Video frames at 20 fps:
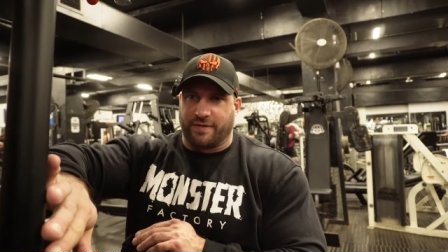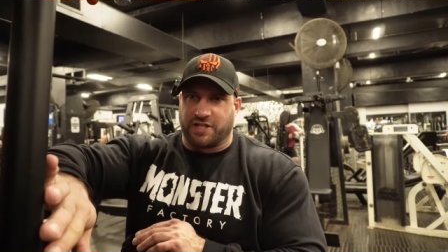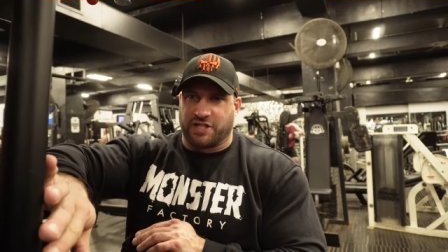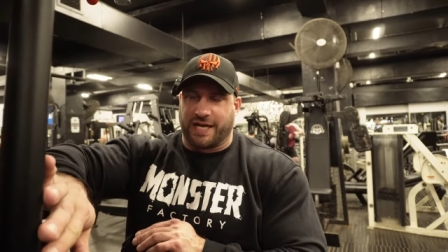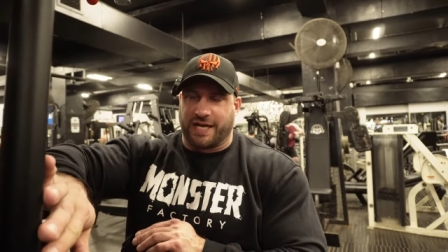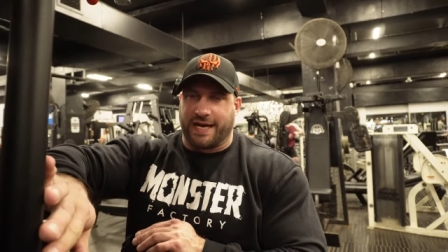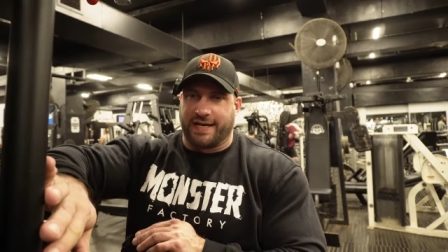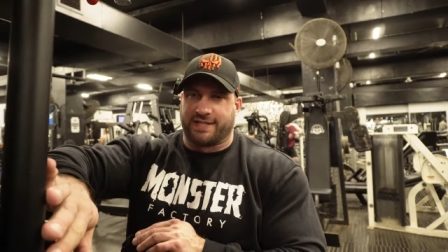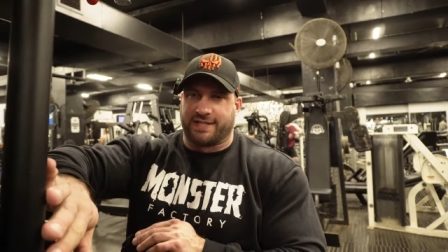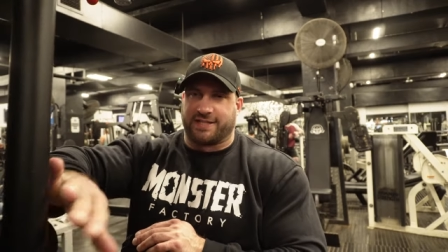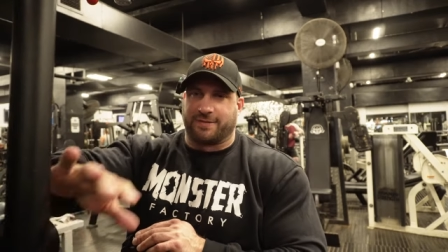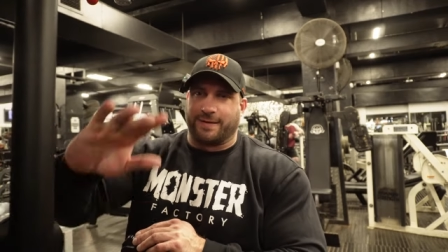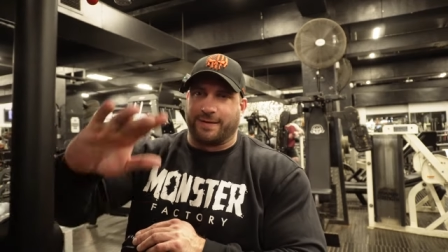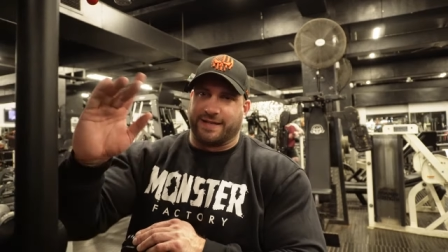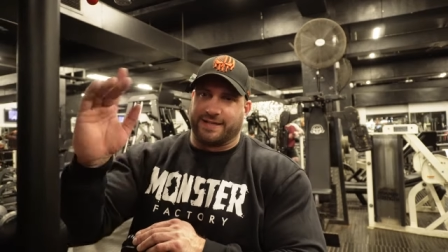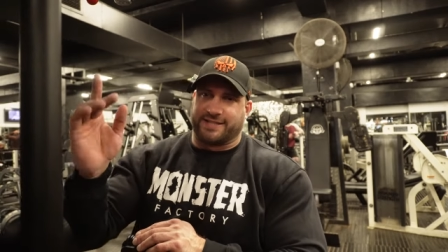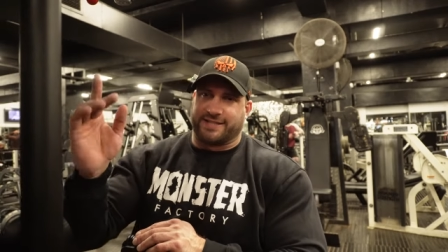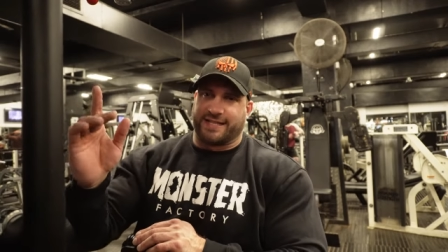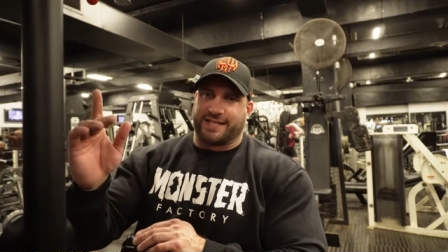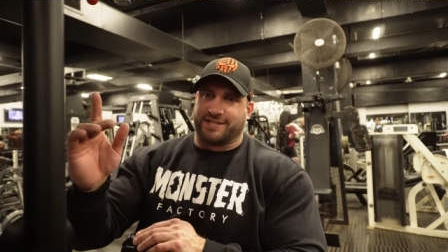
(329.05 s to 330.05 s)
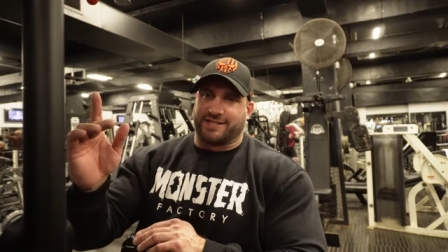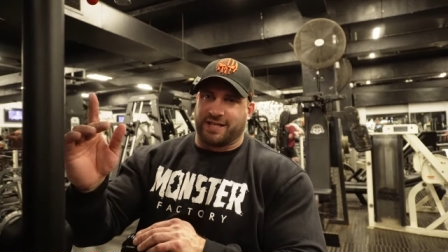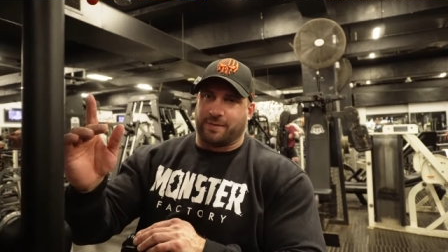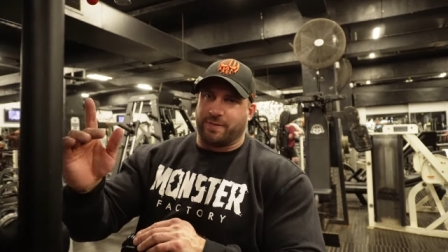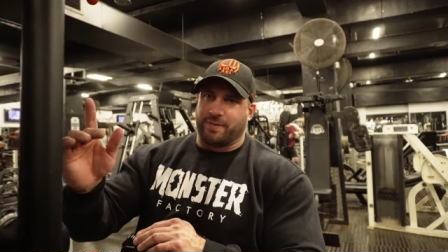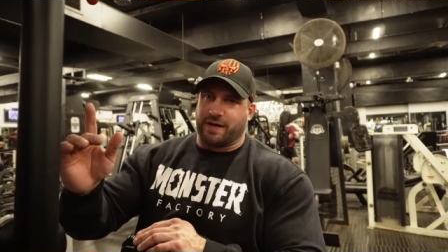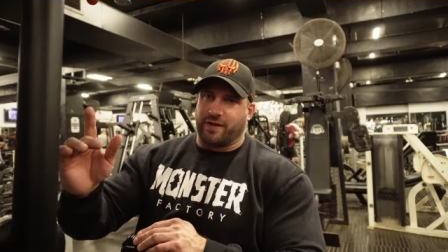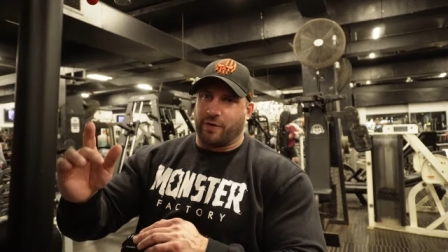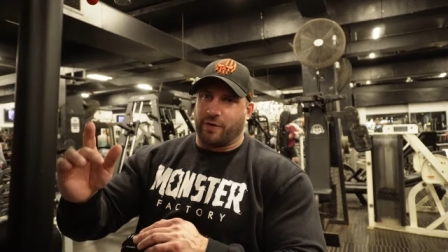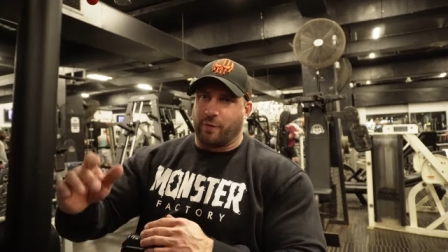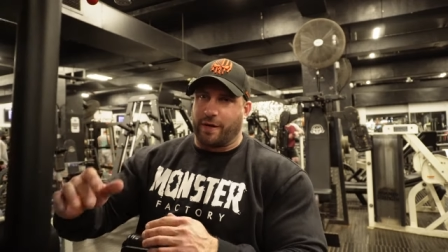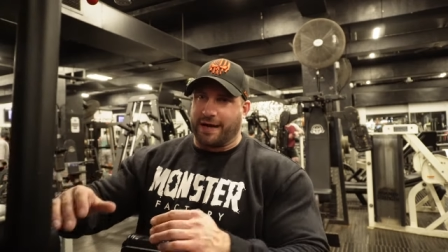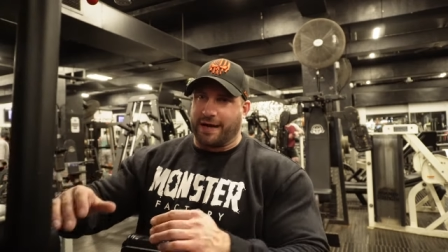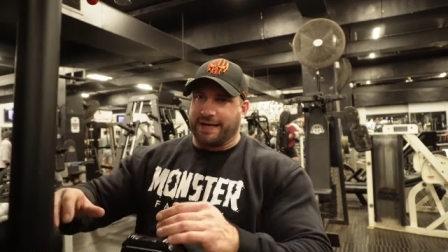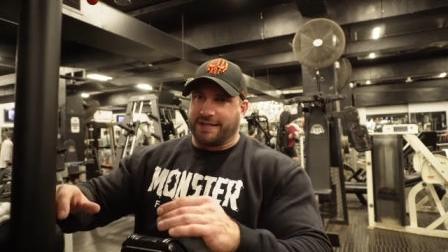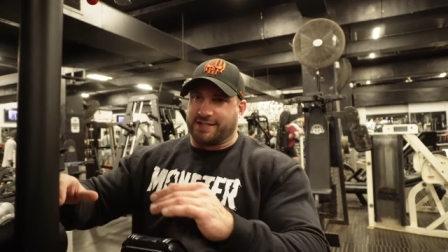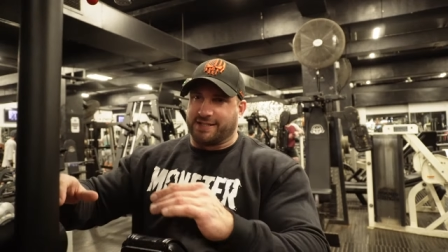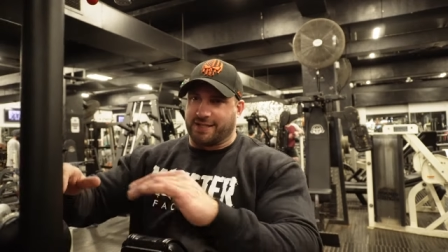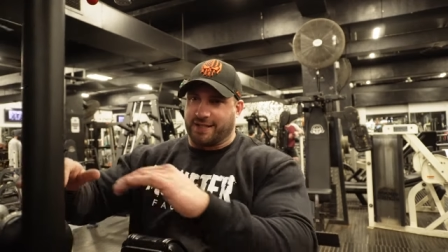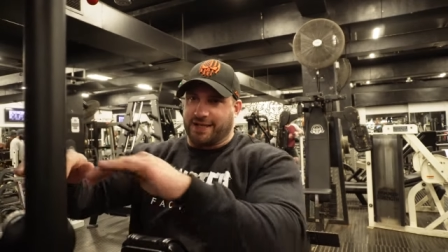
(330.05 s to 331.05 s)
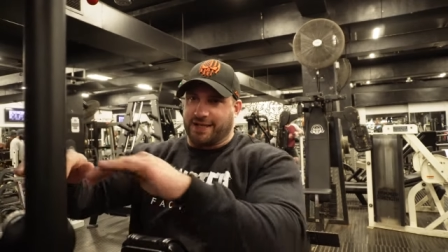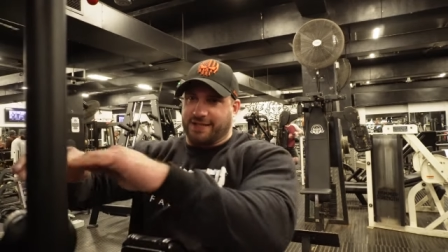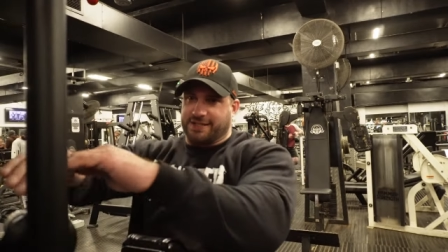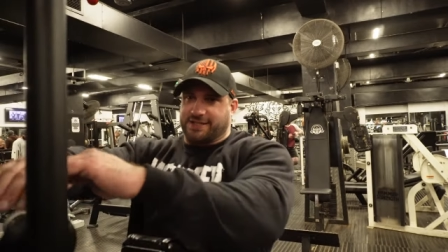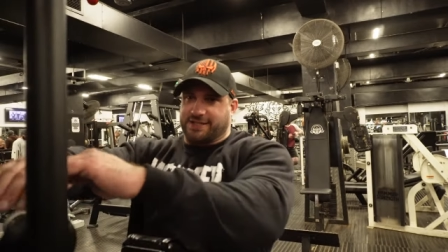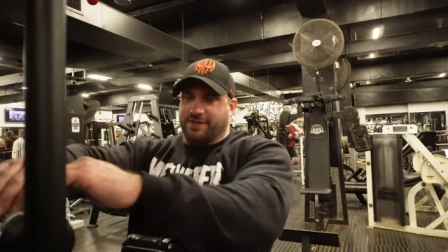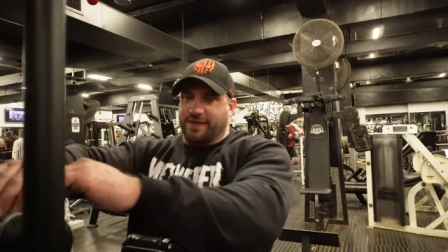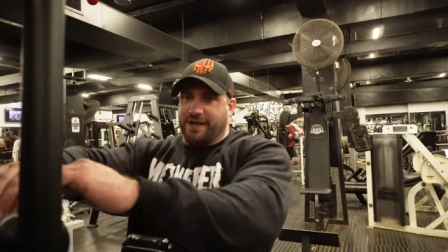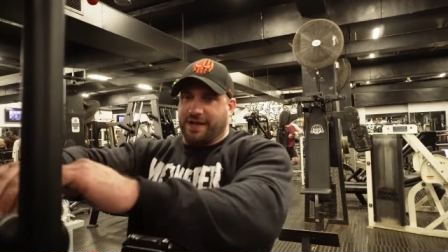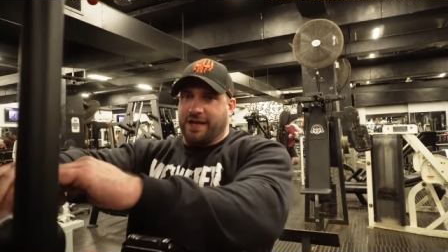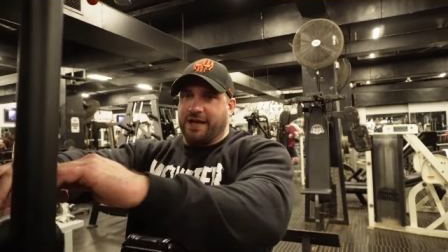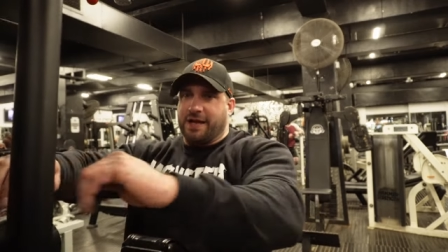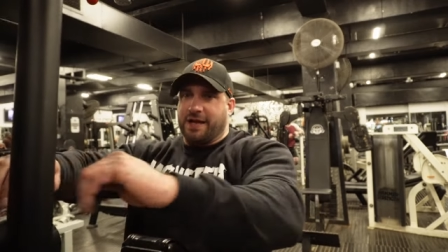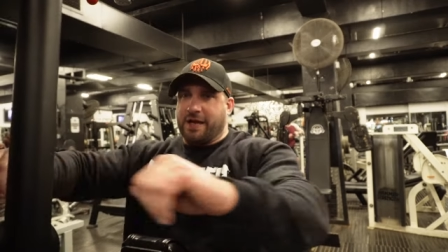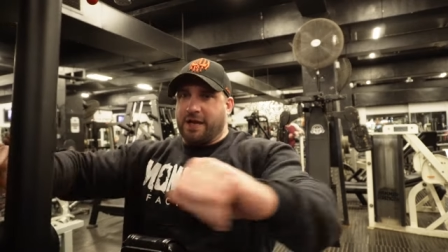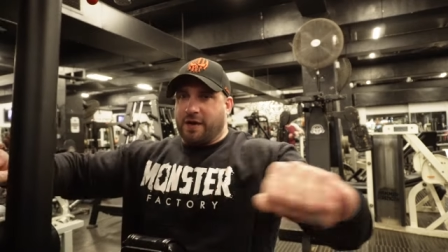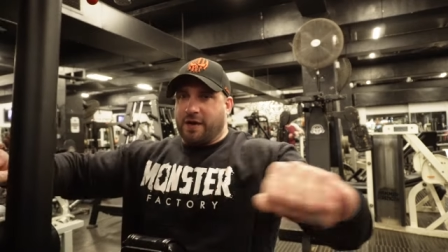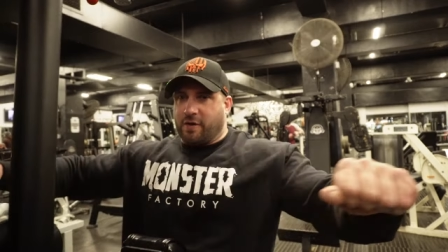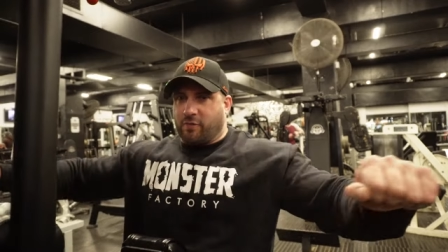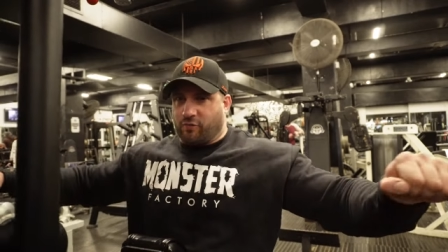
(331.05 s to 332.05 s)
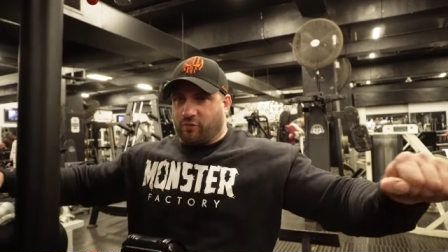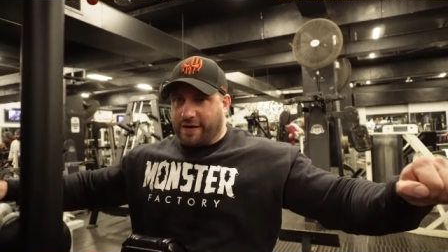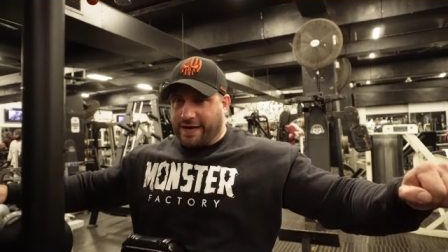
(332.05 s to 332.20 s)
the chest, but it's set up the other way so it's the uh,